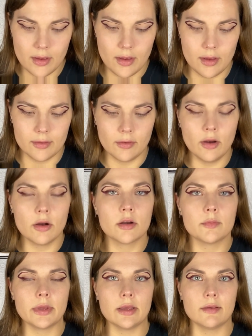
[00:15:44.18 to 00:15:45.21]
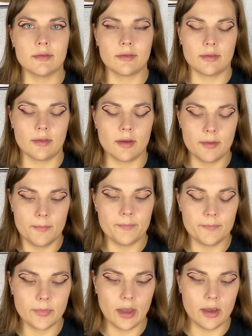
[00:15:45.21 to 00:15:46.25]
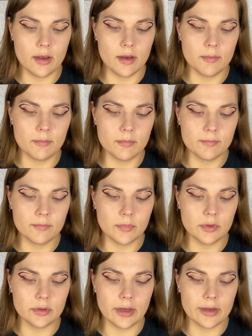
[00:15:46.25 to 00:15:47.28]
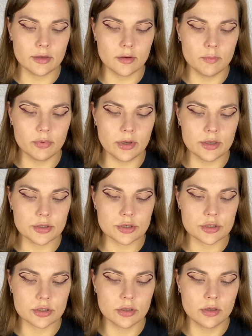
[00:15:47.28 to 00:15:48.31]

It's hard because the liner brush